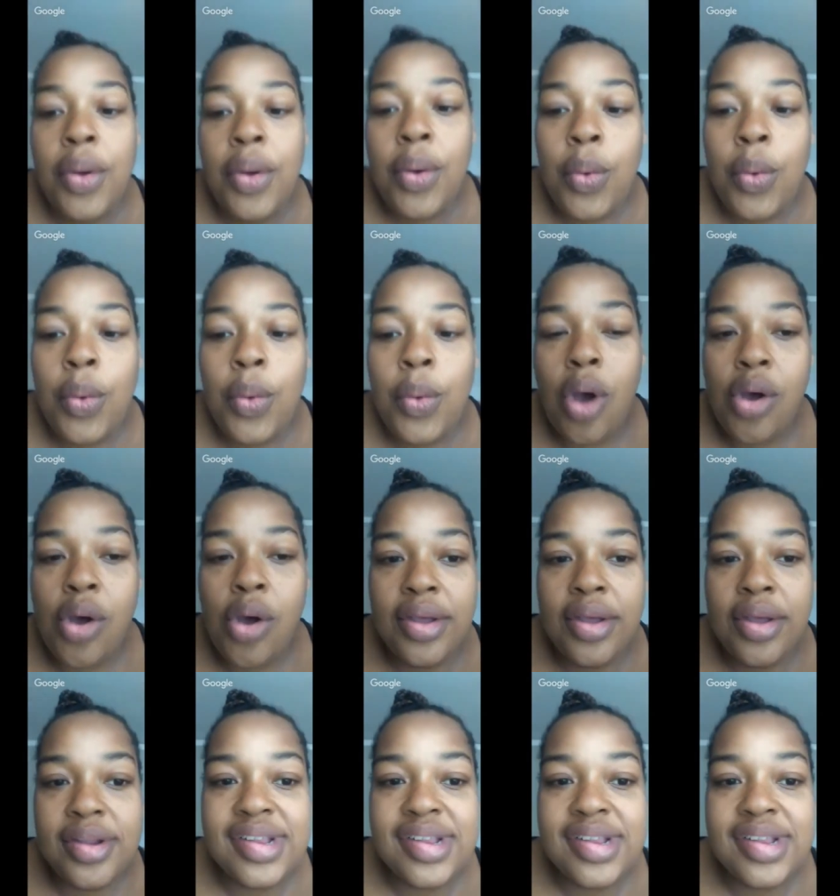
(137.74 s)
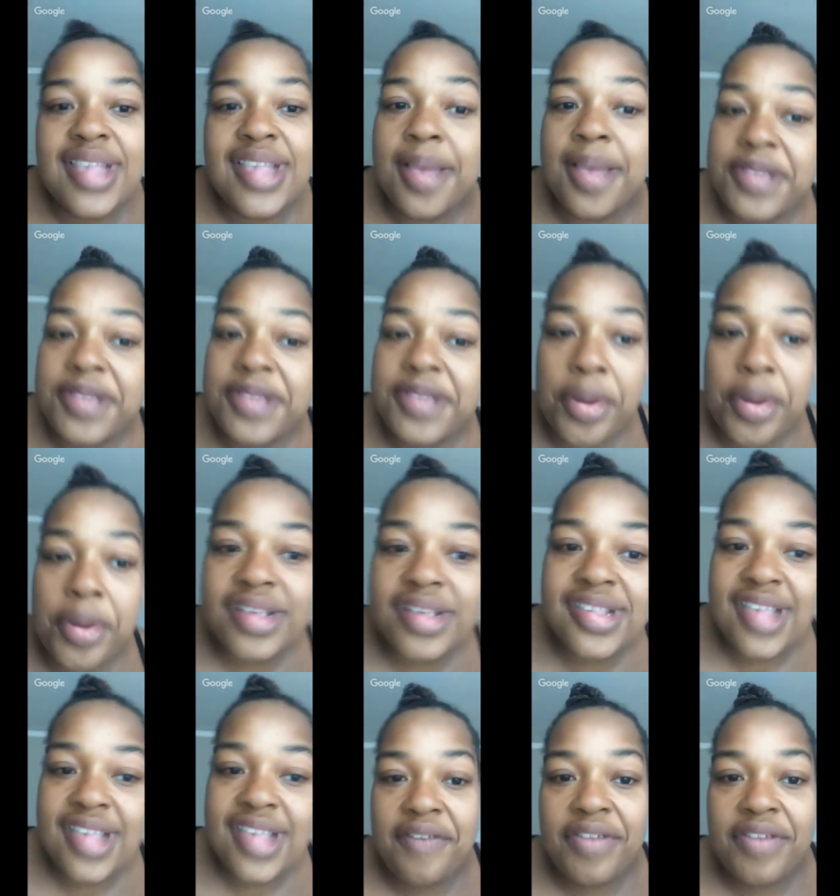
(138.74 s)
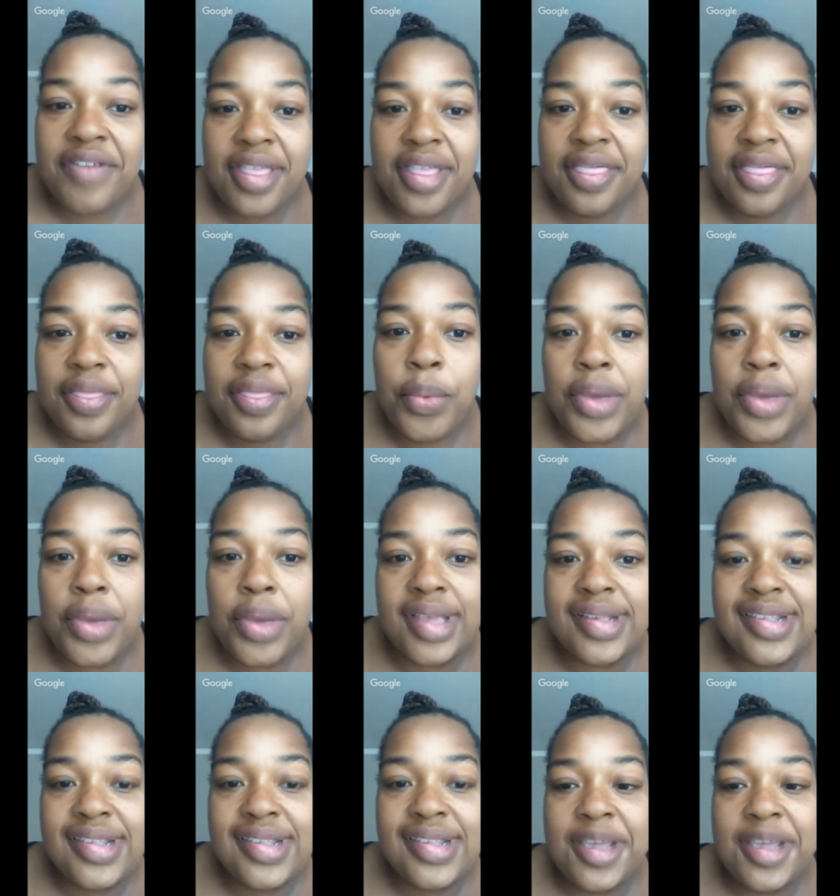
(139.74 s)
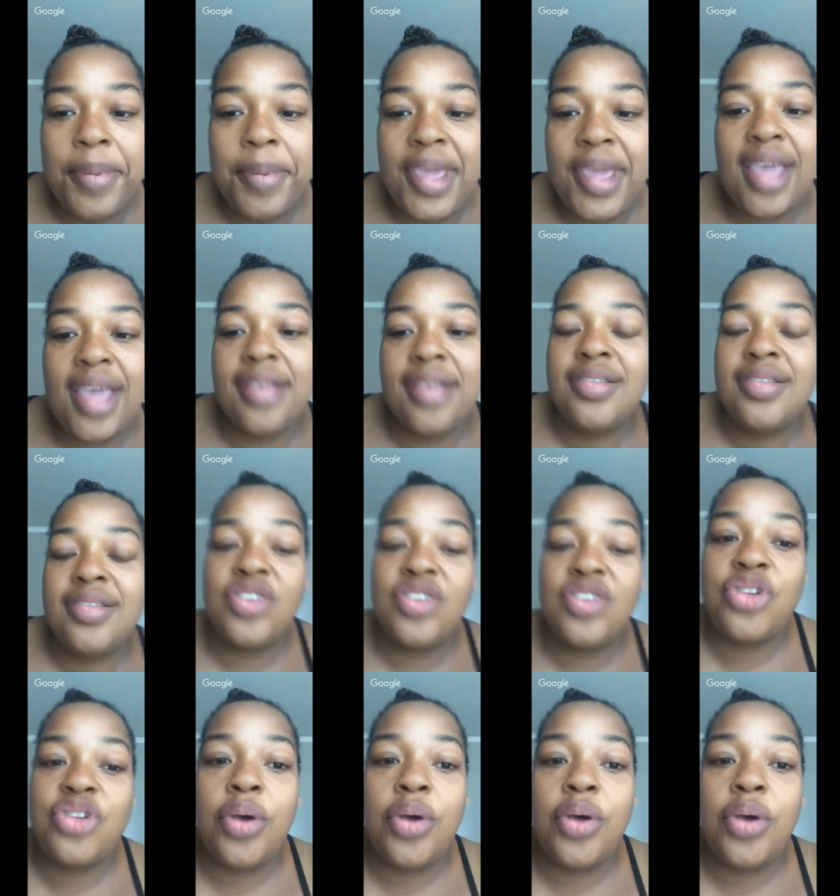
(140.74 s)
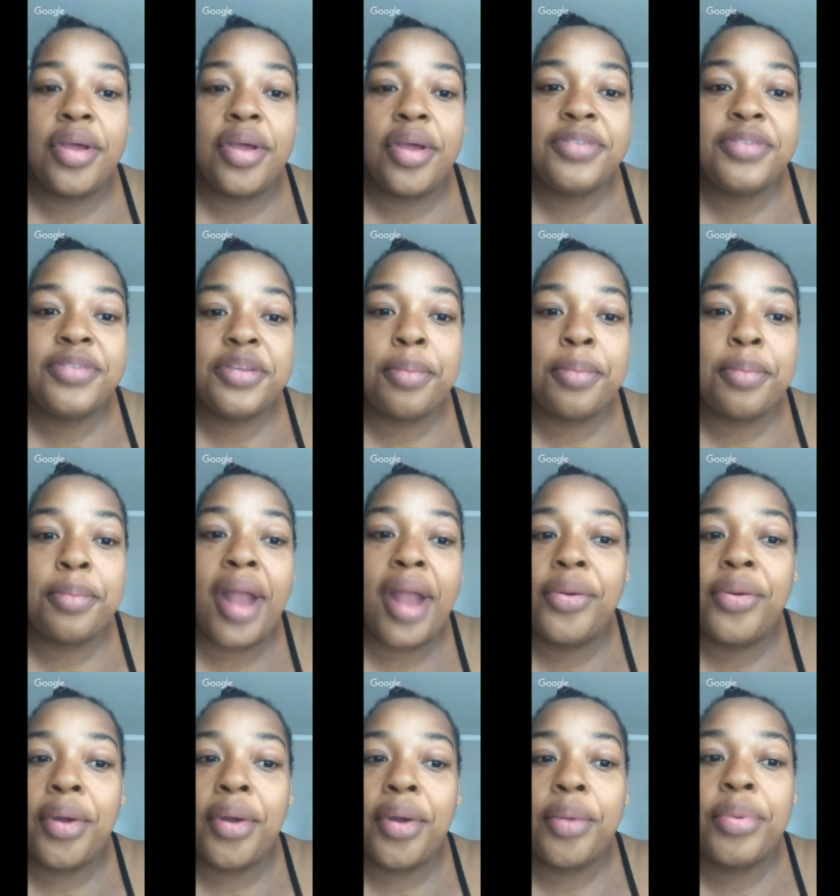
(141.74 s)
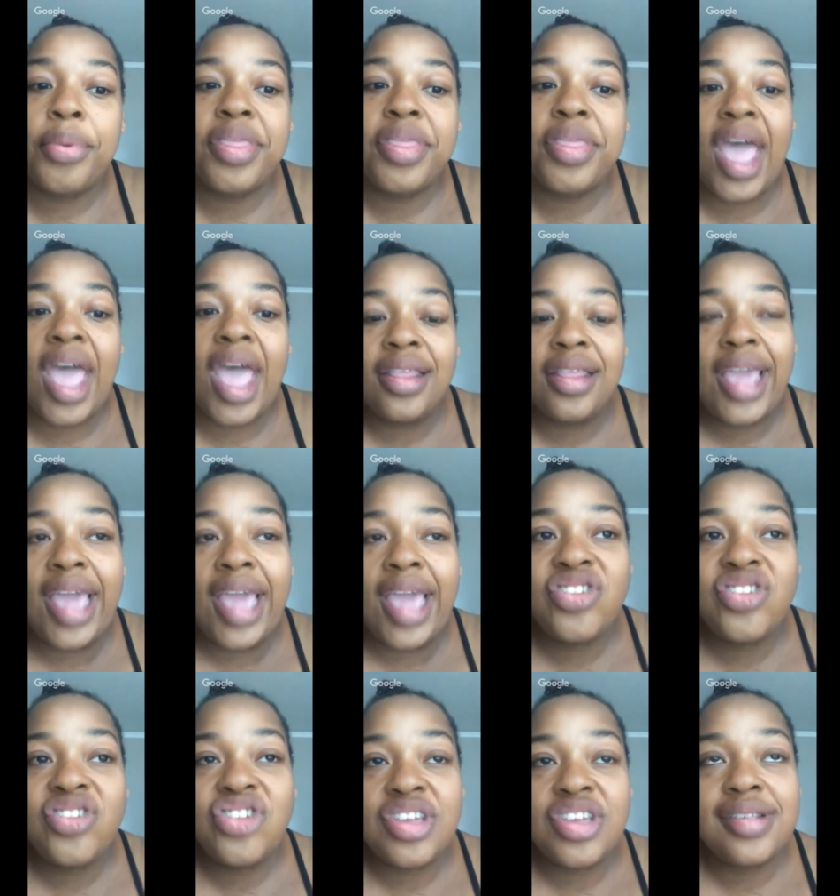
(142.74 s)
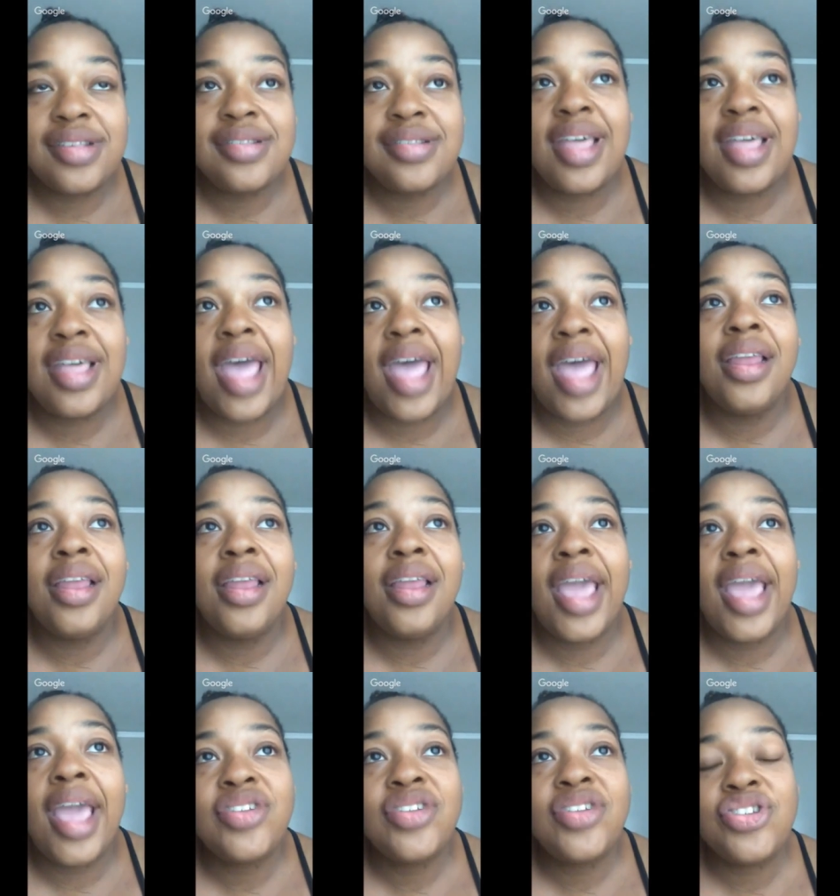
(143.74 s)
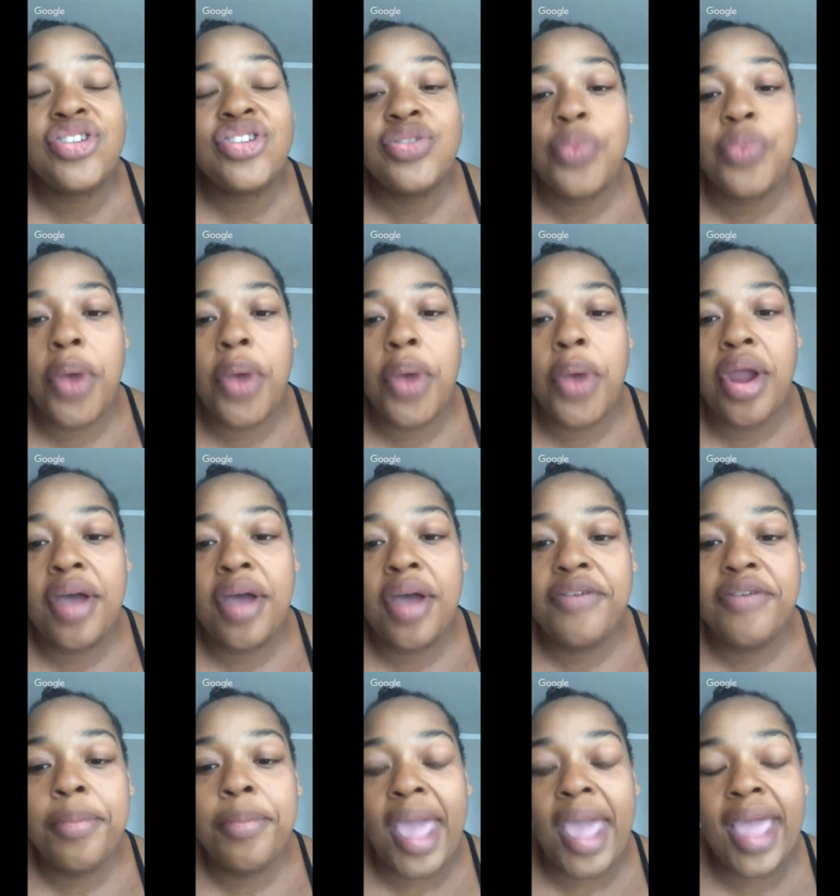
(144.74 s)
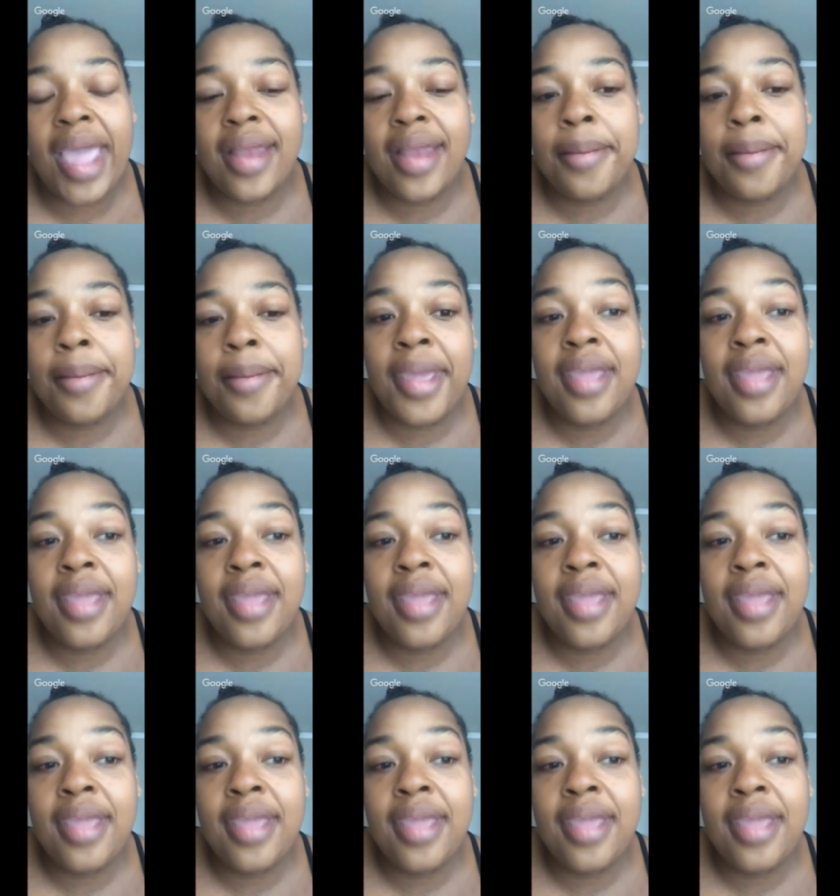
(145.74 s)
On September the 7th, when CPS had showed up to my door with allegations, the allegations were of abandonment